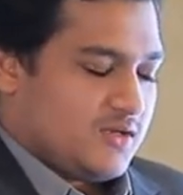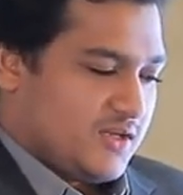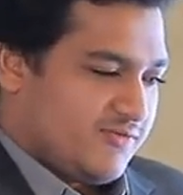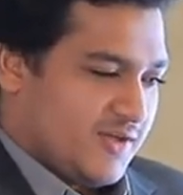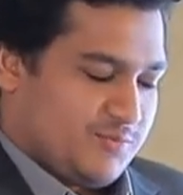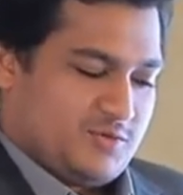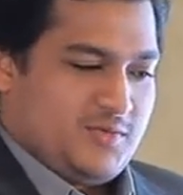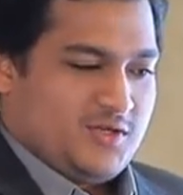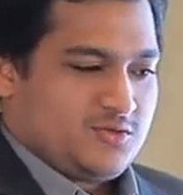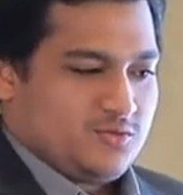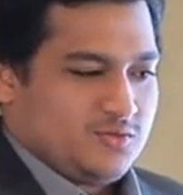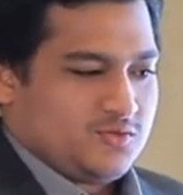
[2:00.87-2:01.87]
If I put my
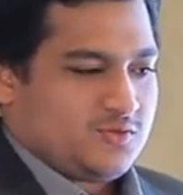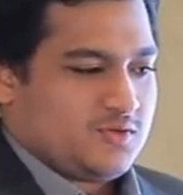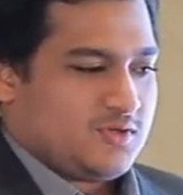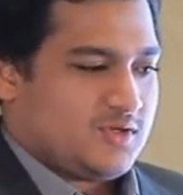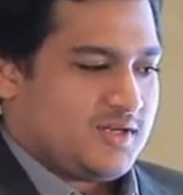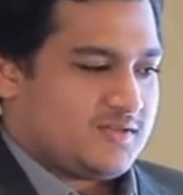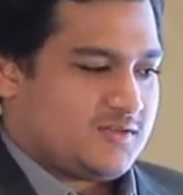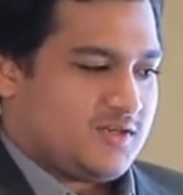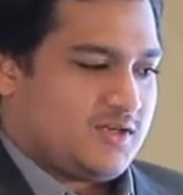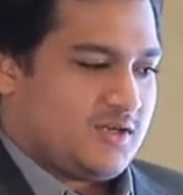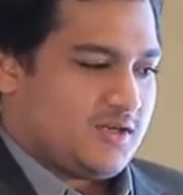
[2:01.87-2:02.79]
shoes, let's say,